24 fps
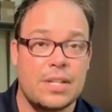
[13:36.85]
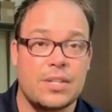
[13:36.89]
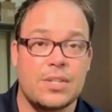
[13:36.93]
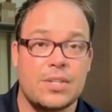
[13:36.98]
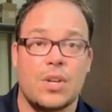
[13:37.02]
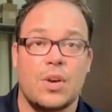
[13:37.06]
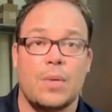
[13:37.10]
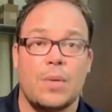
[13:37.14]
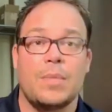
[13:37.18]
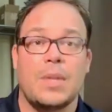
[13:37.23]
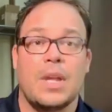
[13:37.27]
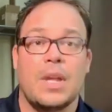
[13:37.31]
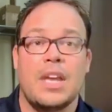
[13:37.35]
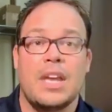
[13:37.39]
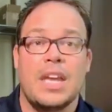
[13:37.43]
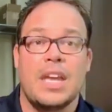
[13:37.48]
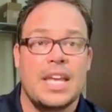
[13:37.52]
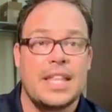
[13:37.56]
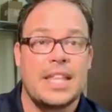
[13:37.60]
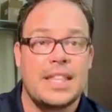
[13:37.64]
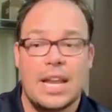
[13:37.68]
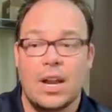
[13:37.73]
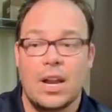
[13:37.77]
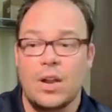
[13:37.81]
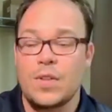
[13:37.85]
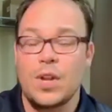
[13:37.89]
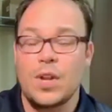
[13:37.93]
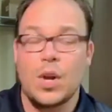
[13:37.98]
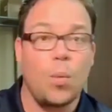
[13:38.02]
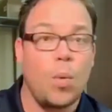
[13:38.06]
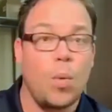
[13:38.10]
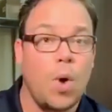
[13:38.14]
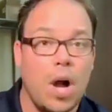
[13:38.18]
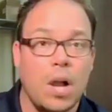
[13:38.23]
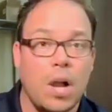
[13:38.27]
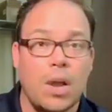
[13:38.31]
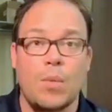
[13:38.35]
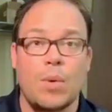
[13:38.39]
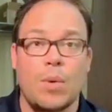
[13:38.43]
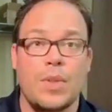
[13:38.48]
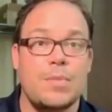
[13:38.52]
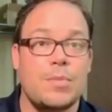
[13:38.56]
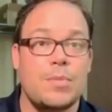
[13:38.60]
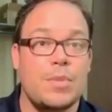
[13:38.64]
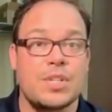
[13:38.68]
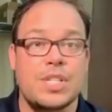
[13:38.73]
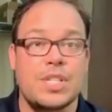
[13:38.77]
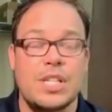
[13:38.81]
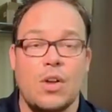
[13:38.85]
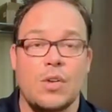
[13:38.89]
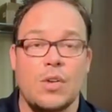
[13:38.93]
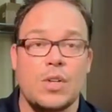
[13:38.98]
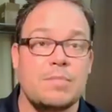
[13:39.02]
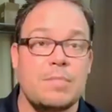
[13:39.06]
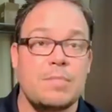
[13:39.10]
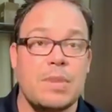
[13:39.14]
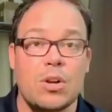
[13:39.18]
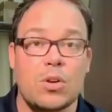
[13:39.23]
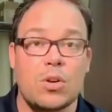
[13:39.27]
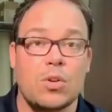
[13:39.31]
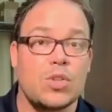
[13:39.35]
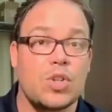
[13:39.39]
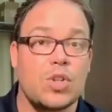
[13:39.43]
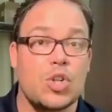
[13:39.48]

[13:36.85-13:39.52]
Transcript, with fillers: So they're they're walking with him. They're seeing all these miracles.